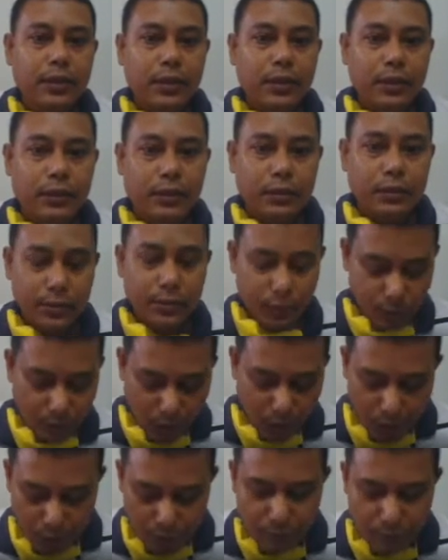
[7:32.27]
So
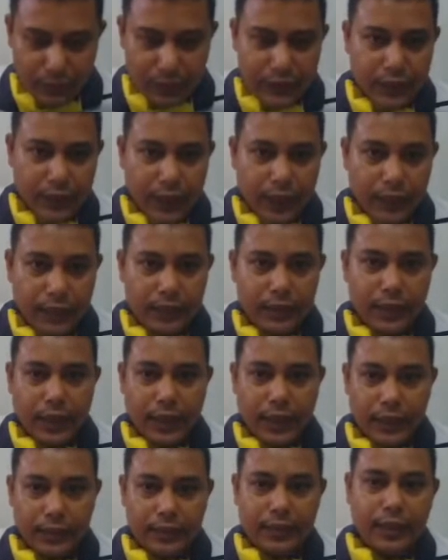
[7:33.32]
I will be sharing the
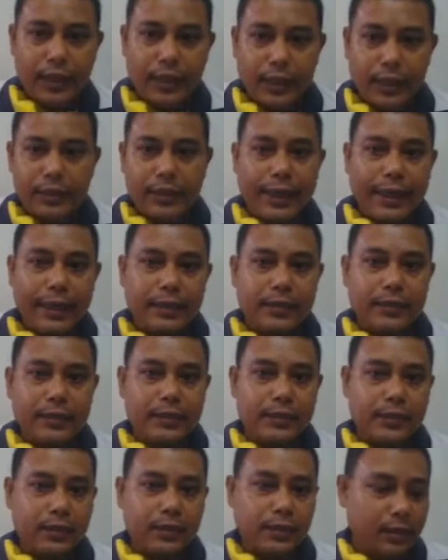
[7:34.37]
entire
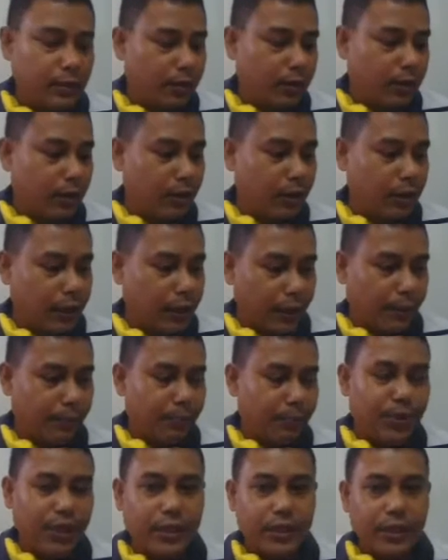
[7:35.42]
text or a
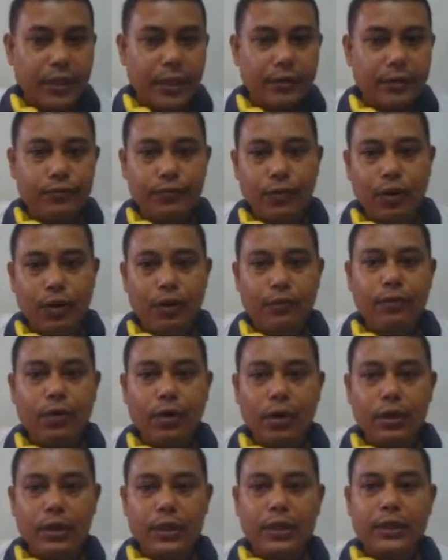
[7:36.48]
PDF of all
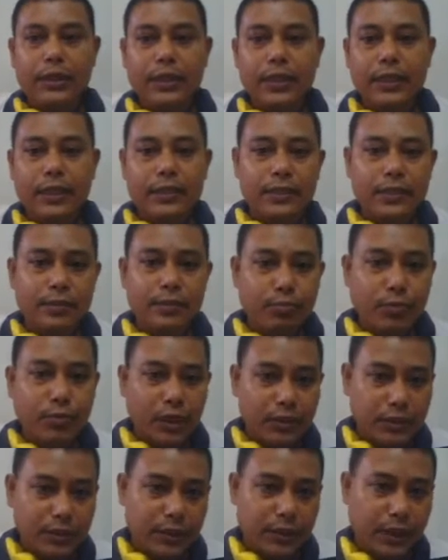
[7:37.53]
the Greek
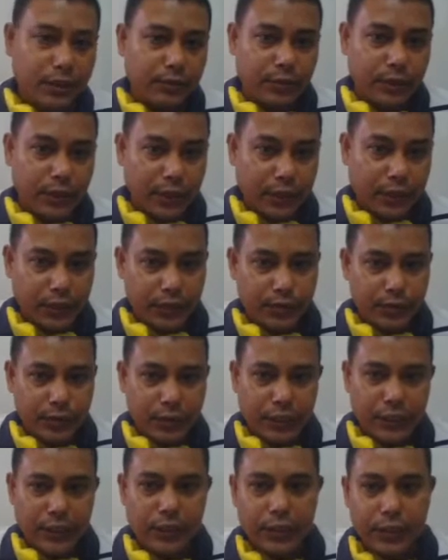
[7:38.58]
symbols that we can use
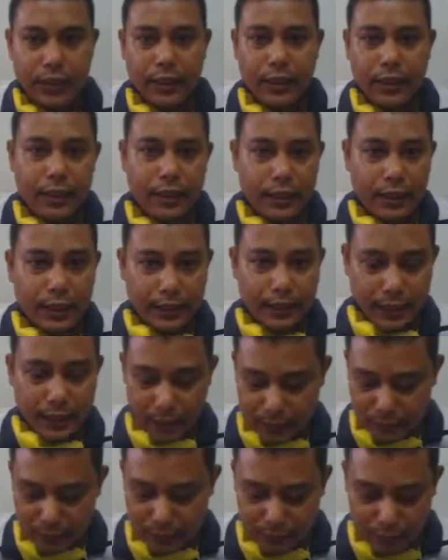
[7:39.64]
in
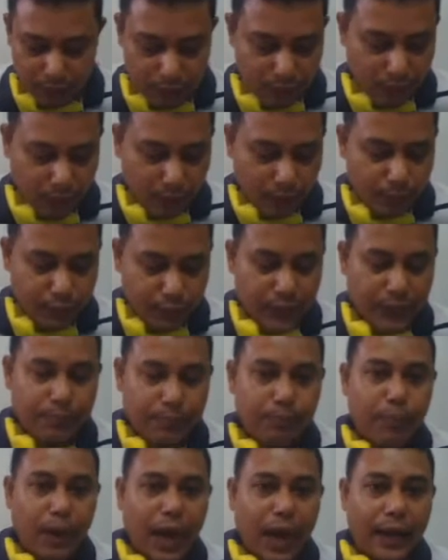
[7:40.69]
LaTeX. Now say
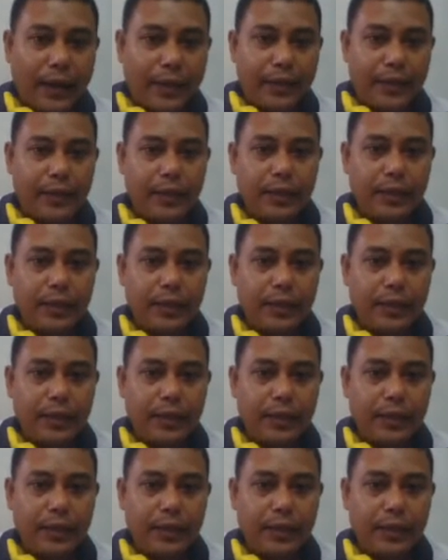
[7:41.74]
pi.